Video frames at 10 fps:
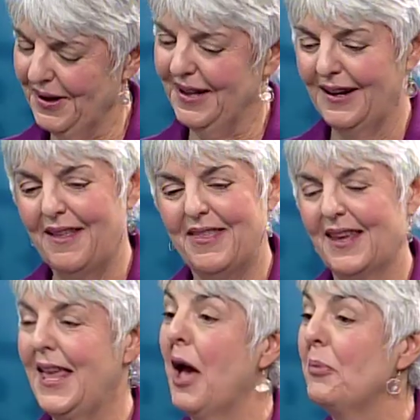Well, and I
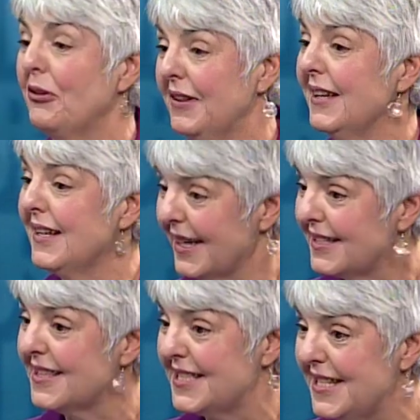think capital, he didn't get
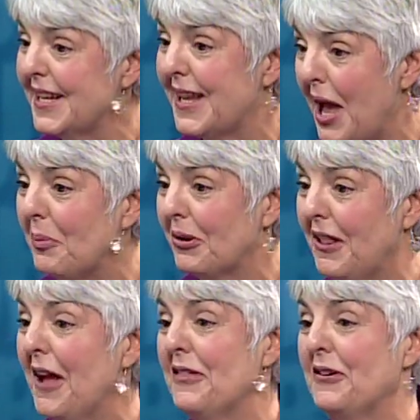to the C in capital
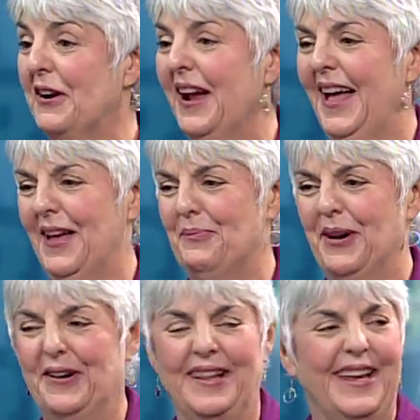either,
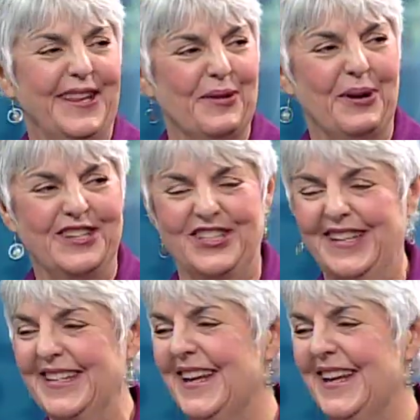apparently, in the budget.